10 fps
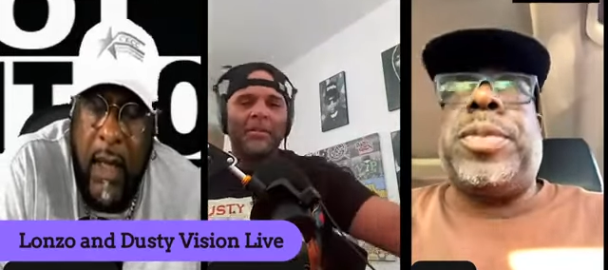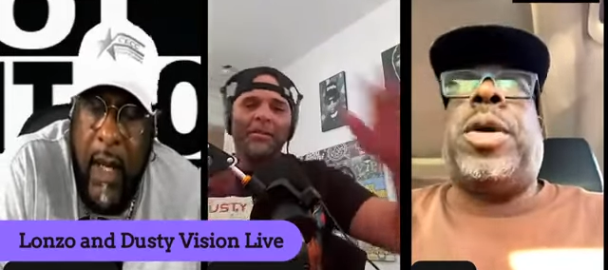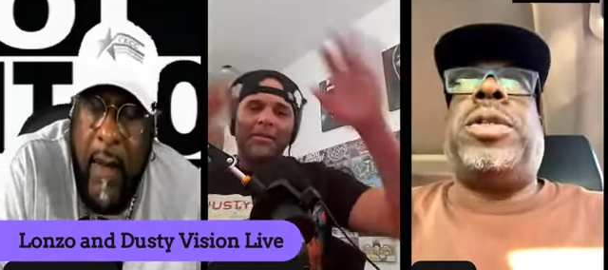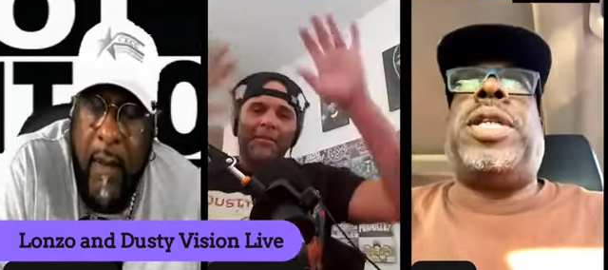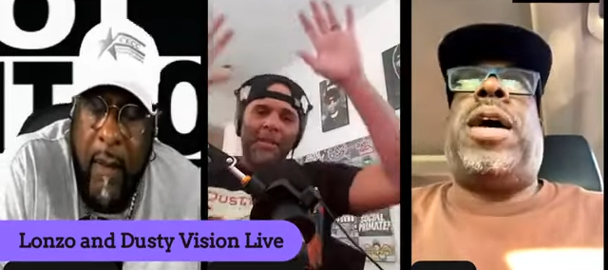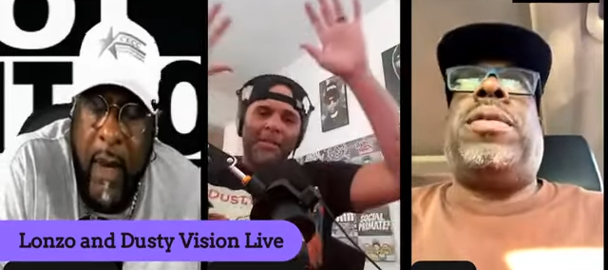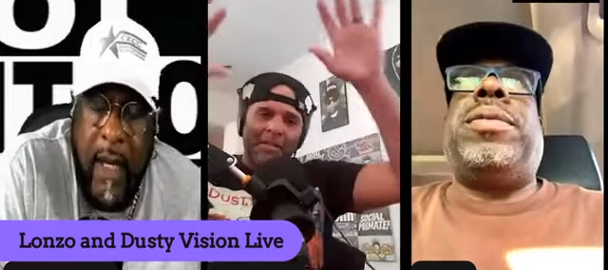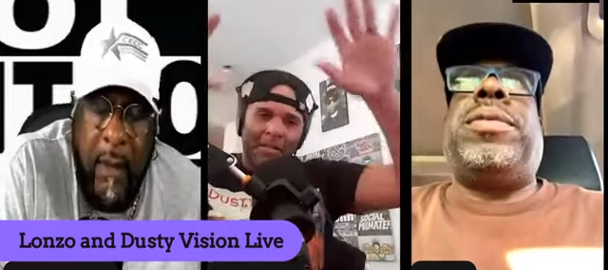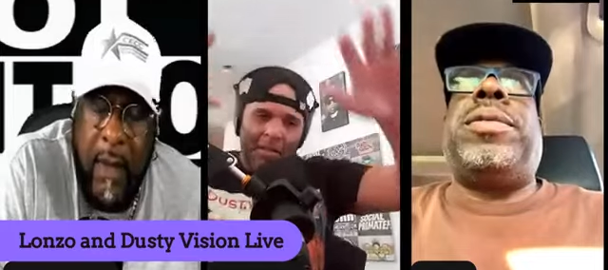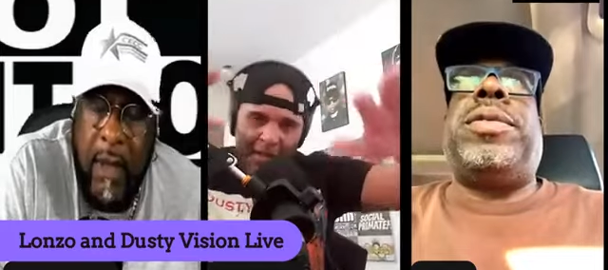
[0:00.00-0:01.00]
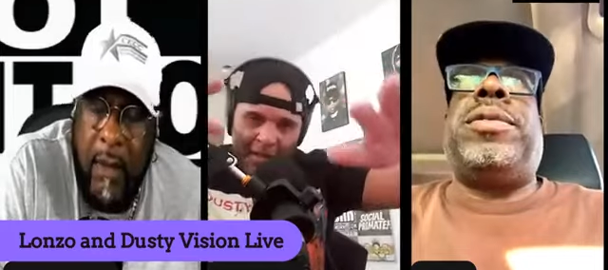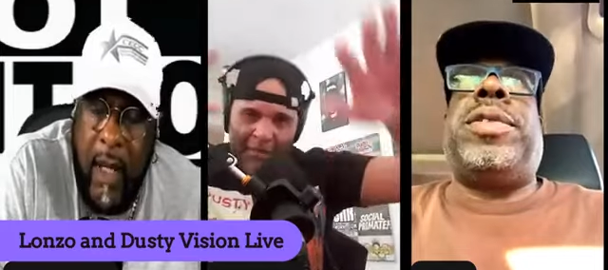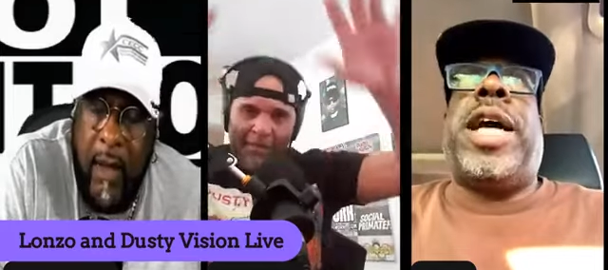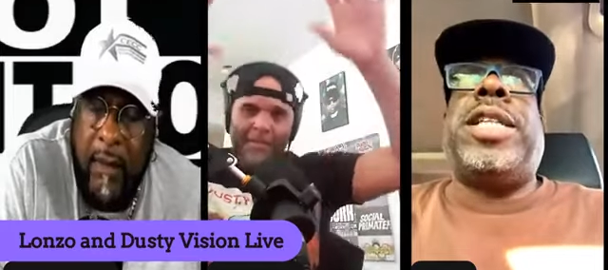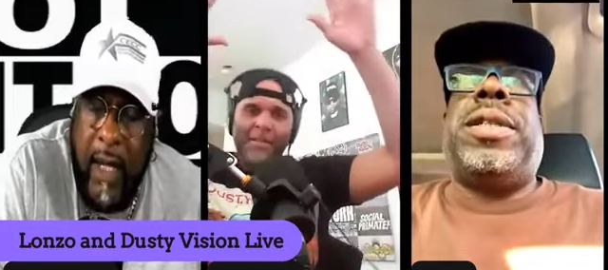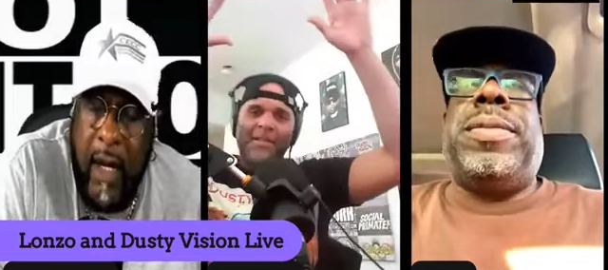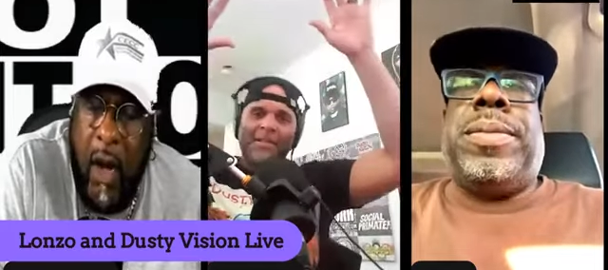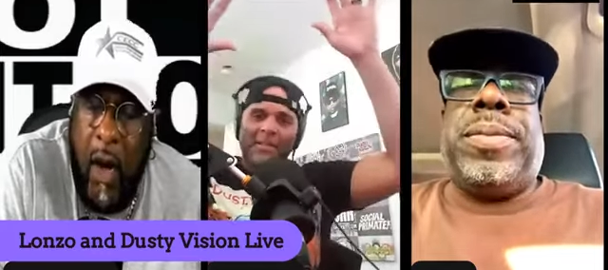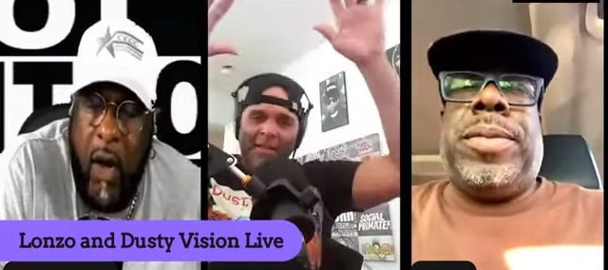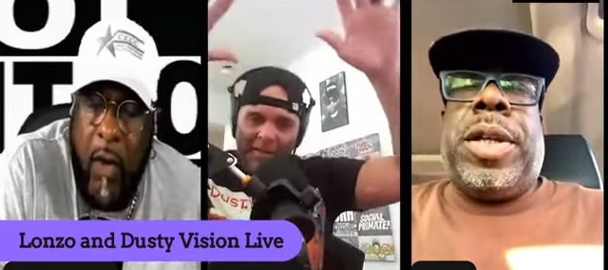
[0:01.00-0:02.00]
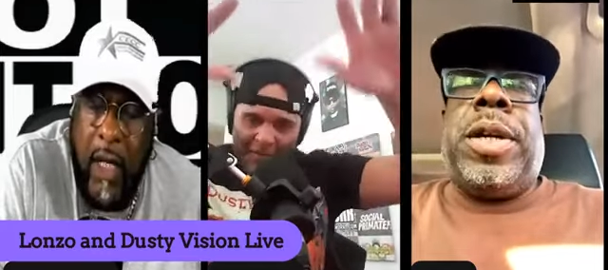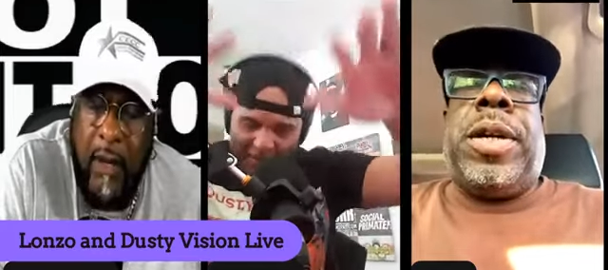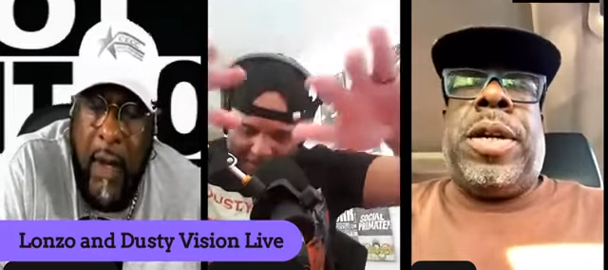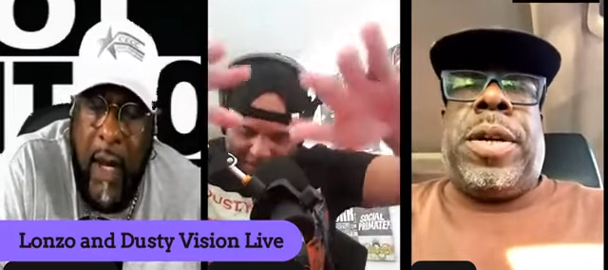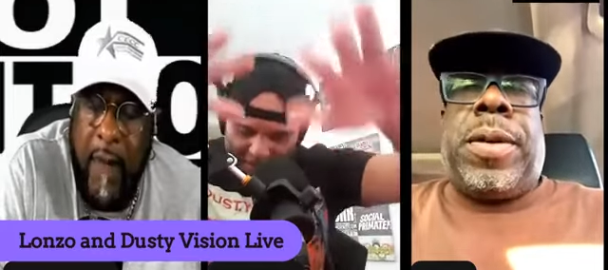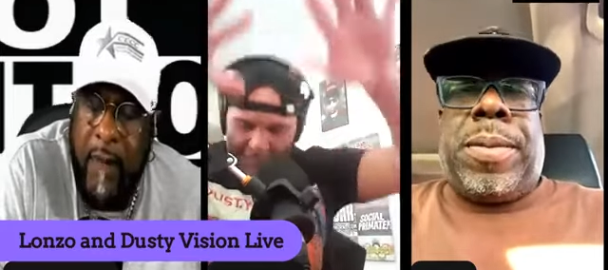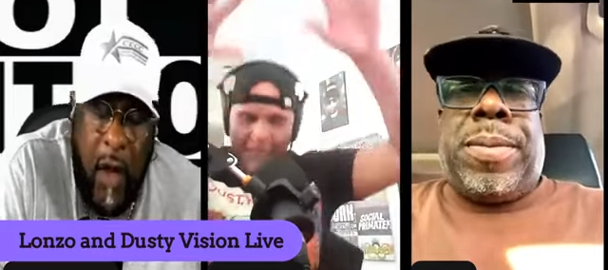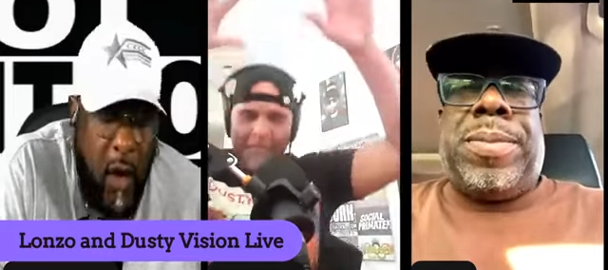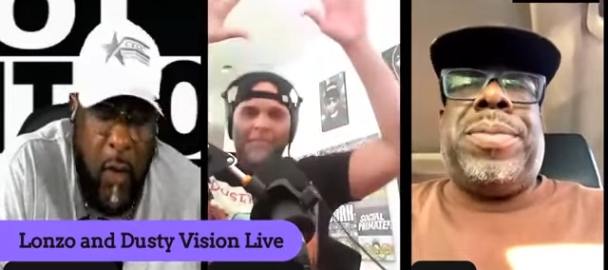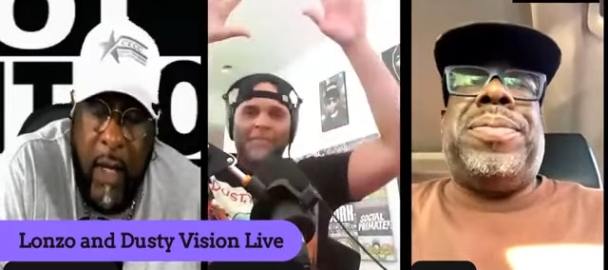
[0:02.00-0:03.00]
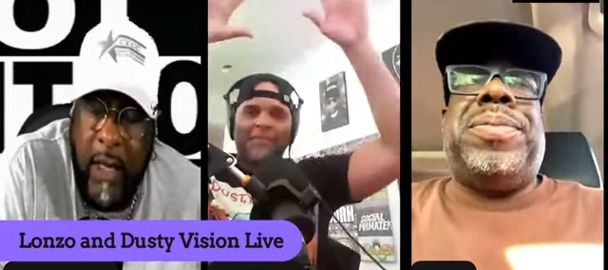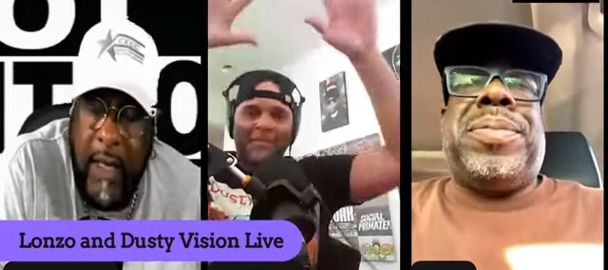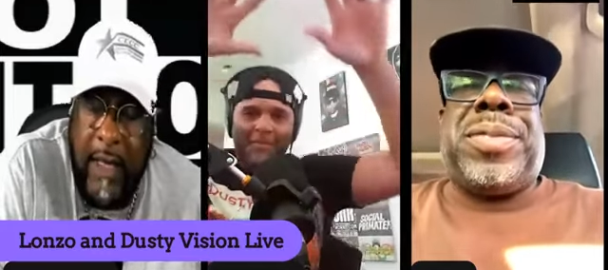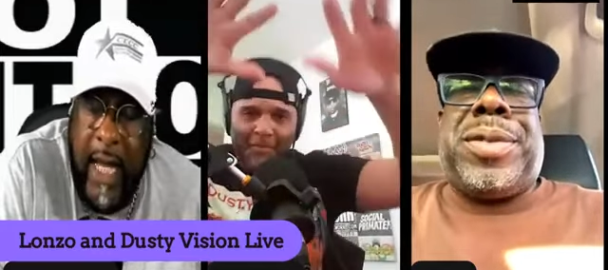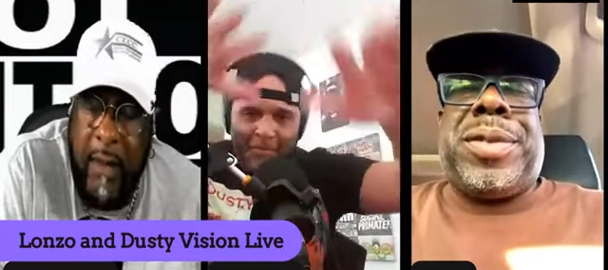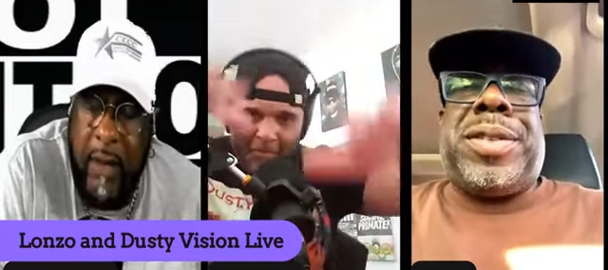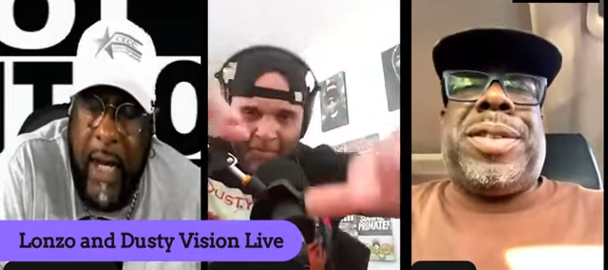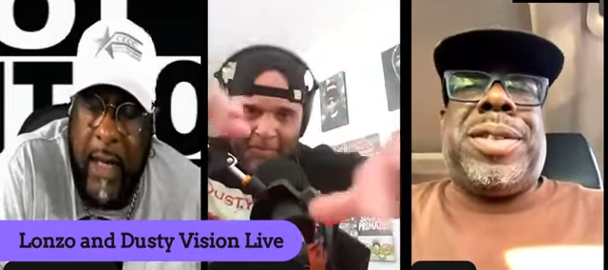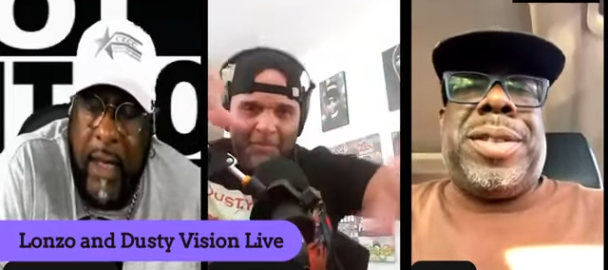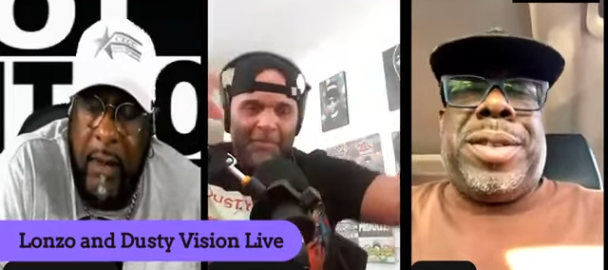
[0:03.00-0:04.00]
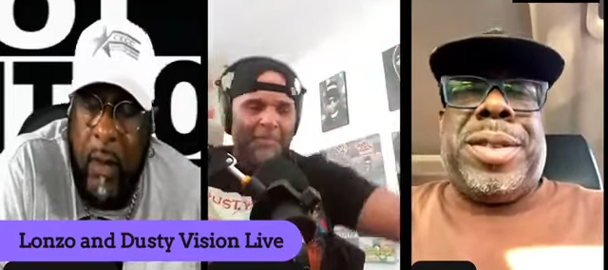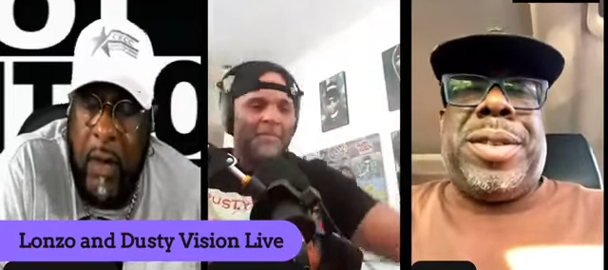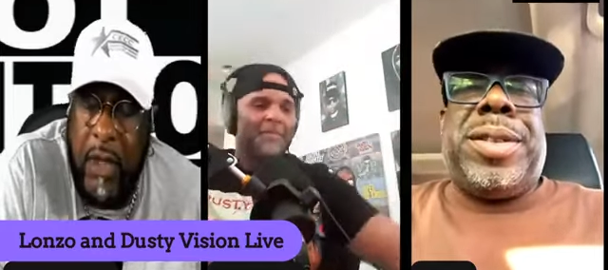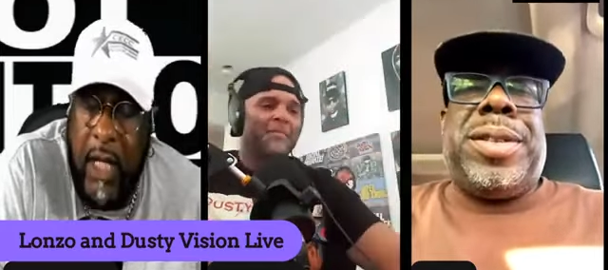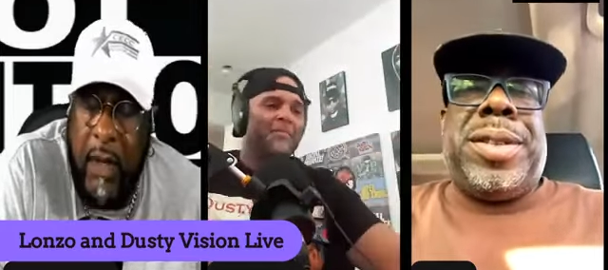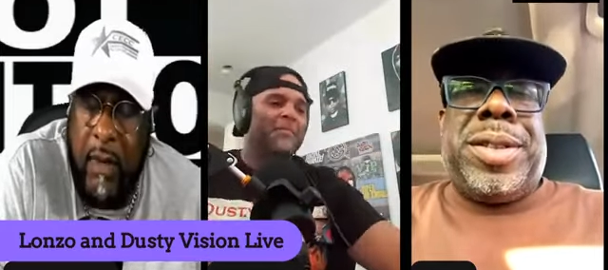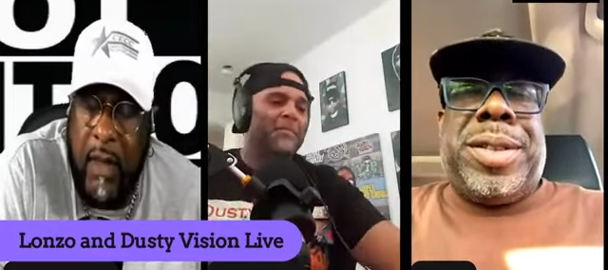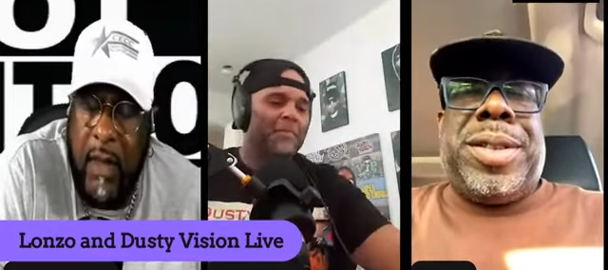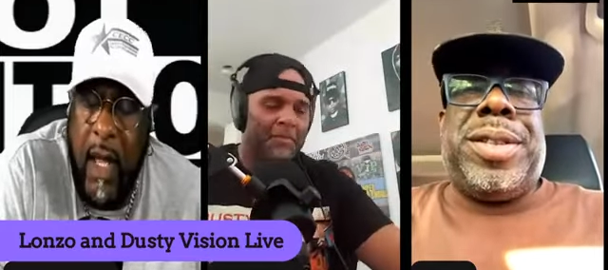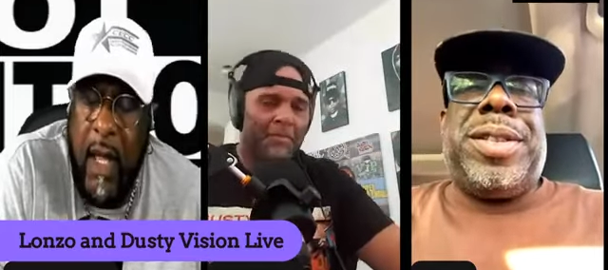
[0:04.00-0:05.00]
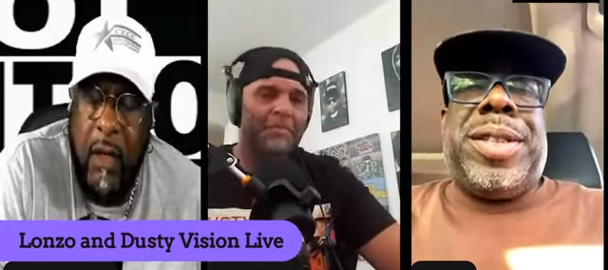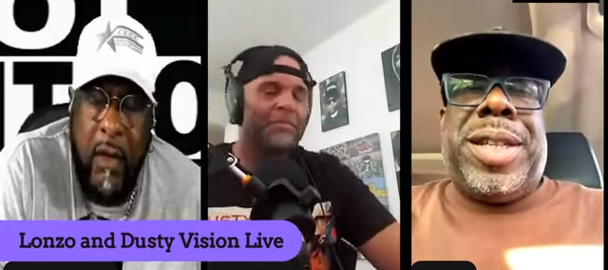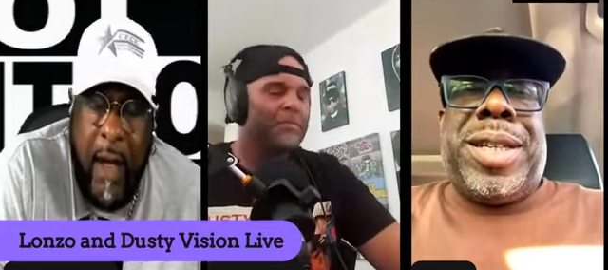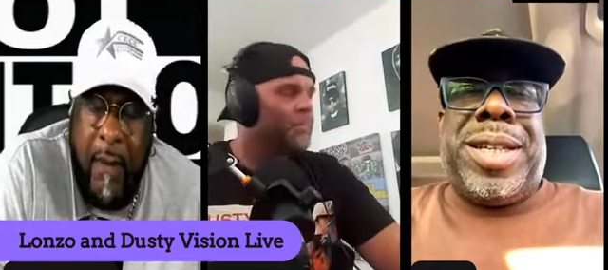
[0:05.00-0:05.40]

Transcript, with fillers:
Speaker 1: No man, doubt. Love Doc. Thank always, man. Always. Anytime you got something you want to share with us, you got yeah. I